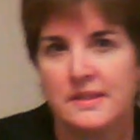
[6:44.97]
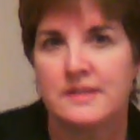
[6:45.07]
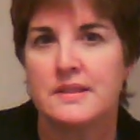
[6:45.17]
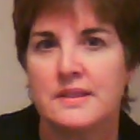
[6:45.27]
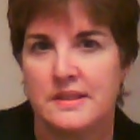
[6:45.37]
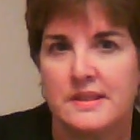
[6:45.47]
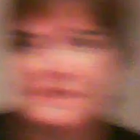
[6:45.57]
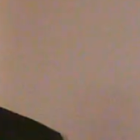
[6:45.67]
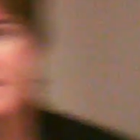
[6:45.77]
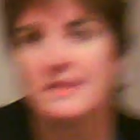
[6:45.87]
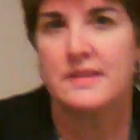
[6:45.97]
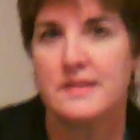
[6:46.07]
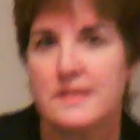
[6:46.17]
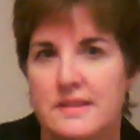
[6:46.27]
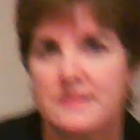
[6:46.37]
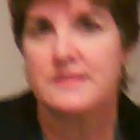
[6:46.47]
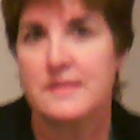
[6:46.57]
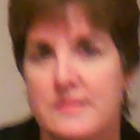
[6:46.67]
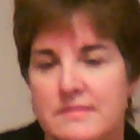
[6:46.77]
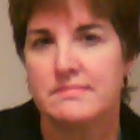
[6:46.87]
it? You don't think there's a
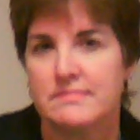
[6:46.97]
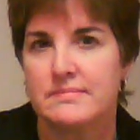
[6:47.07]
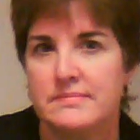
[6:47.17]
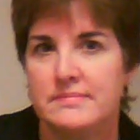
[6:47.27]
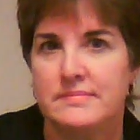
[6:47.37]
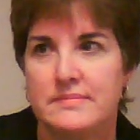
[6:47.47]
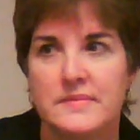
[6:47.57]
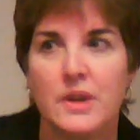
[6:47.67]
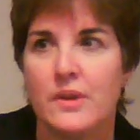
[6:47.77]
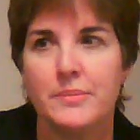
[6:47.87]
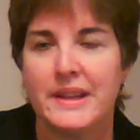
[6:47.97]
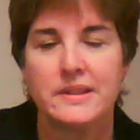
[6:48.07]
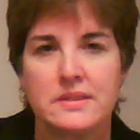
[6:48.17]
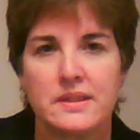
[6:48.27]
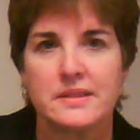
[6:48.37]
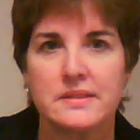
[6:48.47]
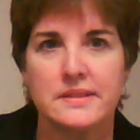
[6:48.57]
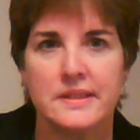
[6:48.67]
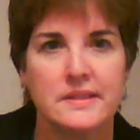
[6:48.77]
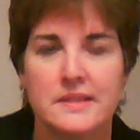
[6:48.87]
conflict of interest? No, I'm not discussing
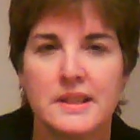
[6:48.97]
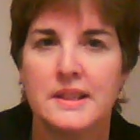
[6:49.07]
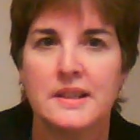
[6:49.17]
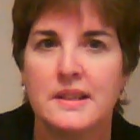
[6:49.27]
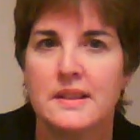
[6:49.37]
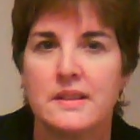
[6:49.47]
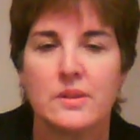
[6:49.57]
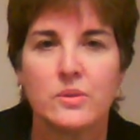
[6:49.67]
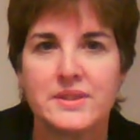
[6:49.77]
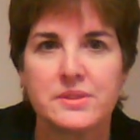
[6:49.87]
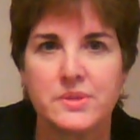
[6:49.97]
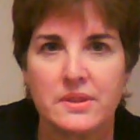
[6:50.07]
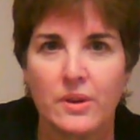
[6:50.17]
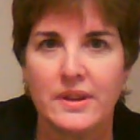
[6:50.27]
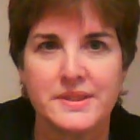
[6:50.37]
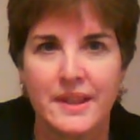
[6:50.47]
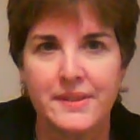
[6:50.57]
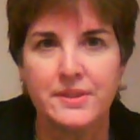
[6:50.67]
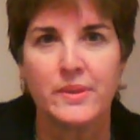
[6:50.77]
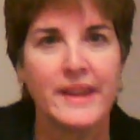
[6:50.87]
the lawsuit at all. It's
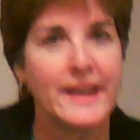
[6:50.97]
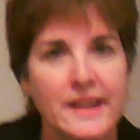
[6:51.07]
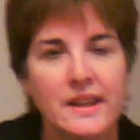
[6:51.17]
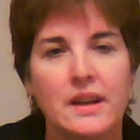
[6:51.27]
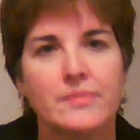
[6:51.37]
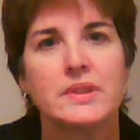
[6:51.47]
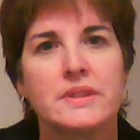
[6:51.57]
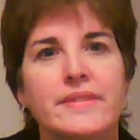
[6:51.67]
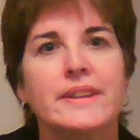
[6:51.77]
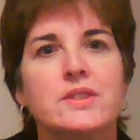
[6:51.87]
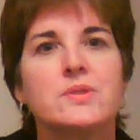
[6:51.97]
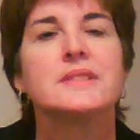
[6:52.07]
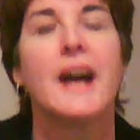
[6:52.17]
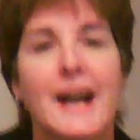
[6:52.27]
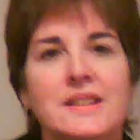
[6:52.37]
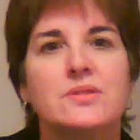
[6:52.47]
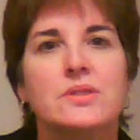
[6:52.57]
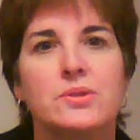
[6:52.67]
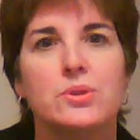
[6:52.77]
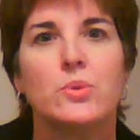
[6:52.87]
nothing to do with any conflict of interest. It has to
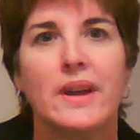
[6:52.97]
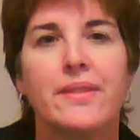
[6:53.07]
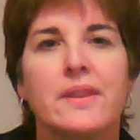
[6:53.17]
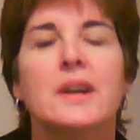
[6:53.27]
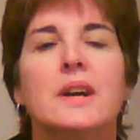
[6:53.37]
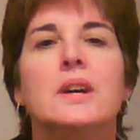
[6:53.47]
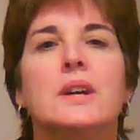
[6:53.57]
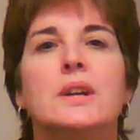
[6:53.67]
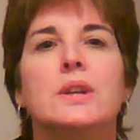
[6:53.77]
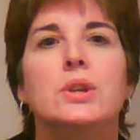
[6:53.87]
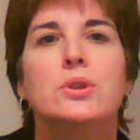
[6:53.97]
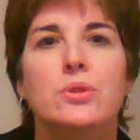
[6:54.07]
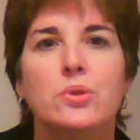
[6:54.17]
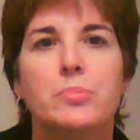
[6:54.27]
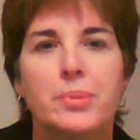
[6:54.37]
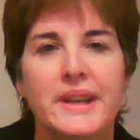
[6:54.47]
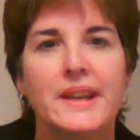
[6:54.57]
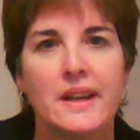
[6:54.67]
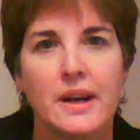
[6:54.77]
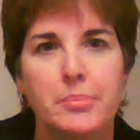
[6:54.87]
do with you
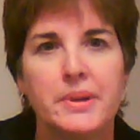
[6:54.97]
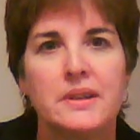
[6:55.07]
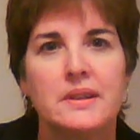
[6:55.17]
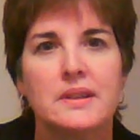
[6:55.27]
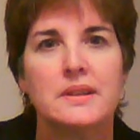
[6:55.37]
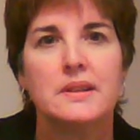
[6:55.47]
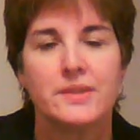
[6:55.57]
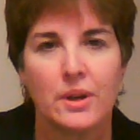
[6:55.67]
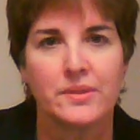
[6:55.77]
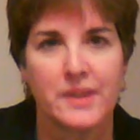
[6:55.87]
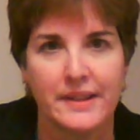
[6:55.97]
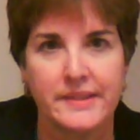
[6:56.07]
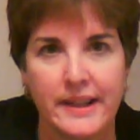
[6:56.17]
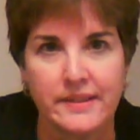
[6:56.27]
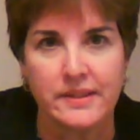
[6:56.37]
bringing up adult content.